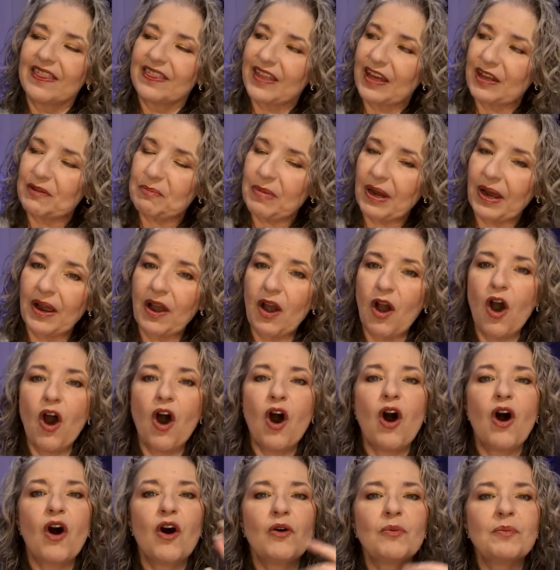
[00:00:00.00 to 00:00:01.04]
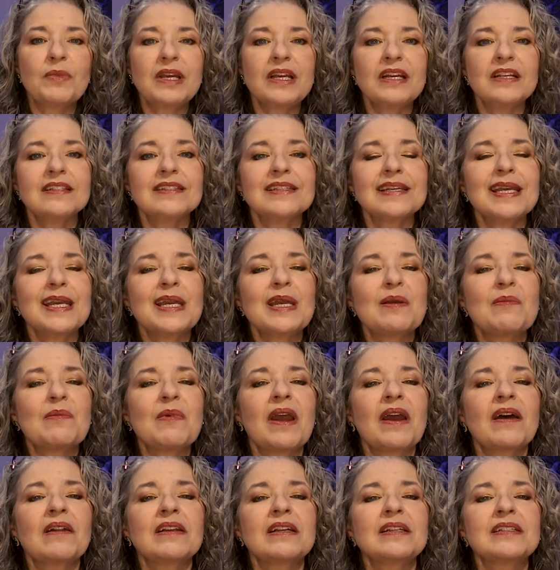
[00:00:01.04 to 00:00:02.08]
then by all means,
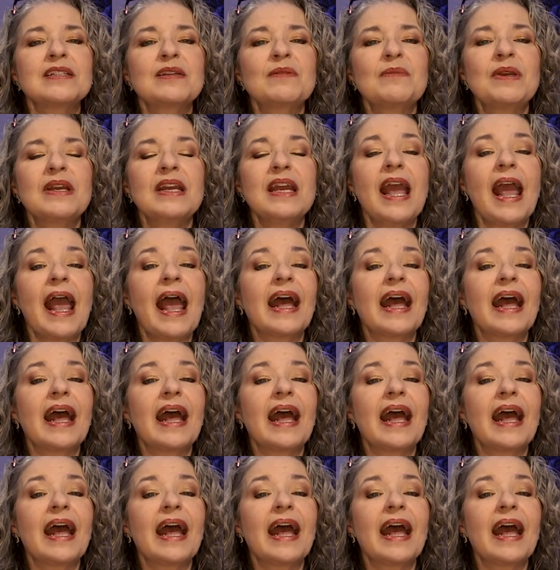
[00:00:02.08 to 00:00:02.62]
email it to me